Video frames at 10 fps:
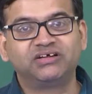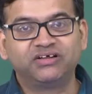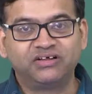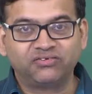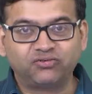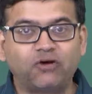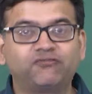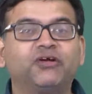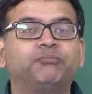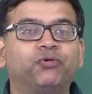soft
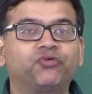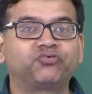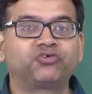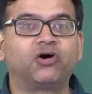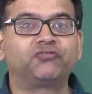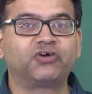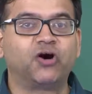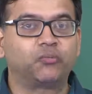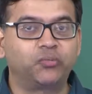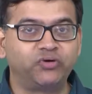input, soft
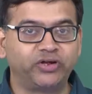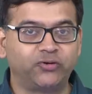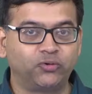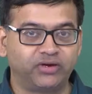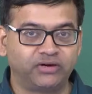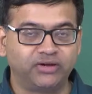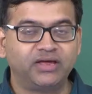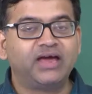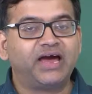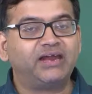output decoder,
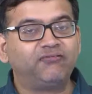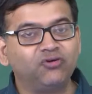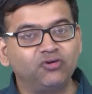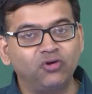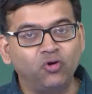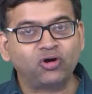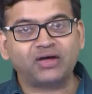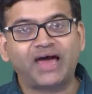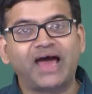and if you look